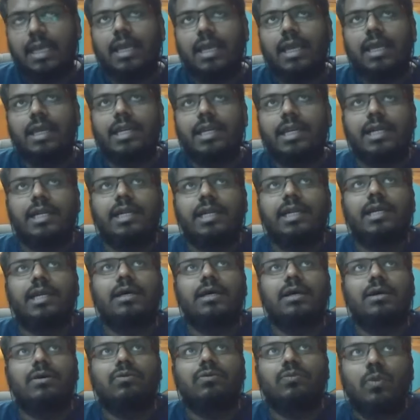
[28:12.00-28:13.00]

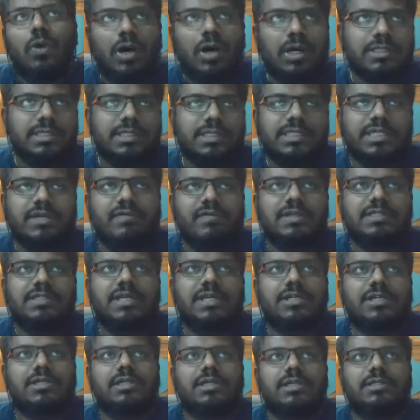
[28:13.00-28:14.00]
India was a
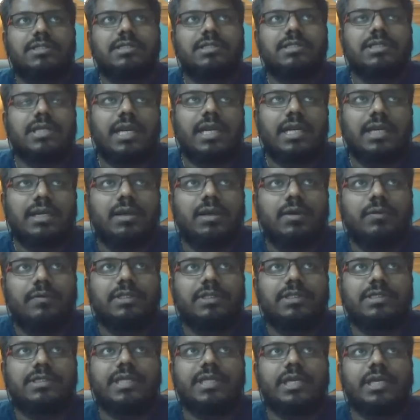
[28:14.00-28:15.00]
civilizational state
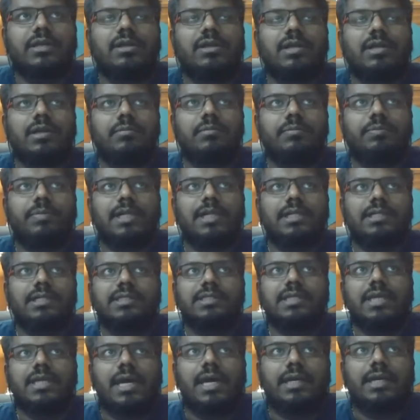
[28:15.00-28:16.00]
with a secular
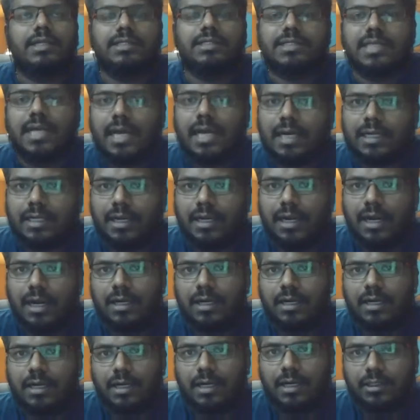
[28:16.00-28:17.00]
impulse at its heart, and
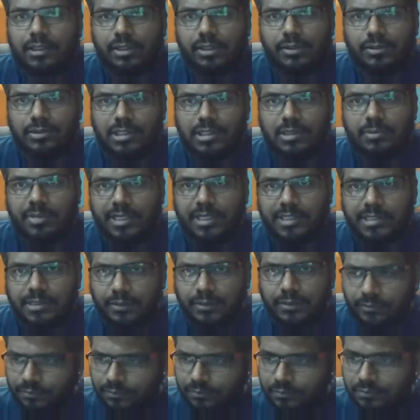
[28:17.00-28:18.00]
it continues to be
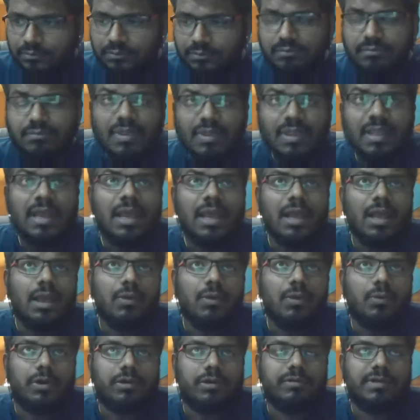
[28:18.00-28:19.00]
so.
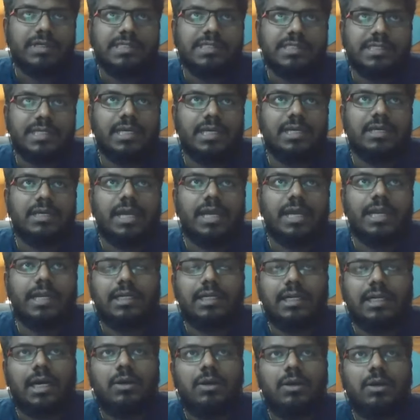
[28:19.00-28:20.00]
What we are seeing
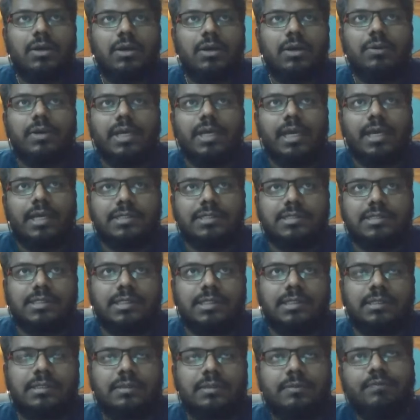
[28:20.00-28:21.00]
right now is
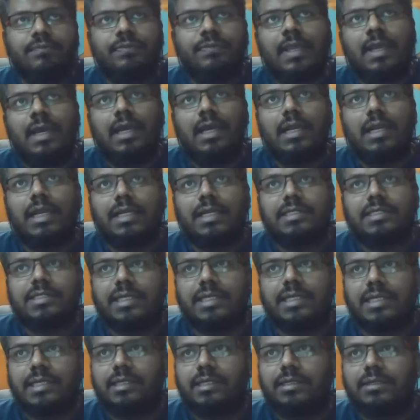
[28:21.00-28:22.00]
the, let's
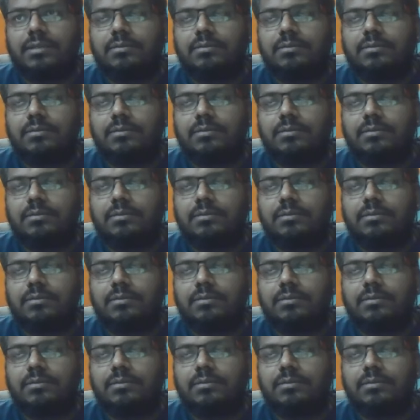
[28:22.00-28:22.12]
say,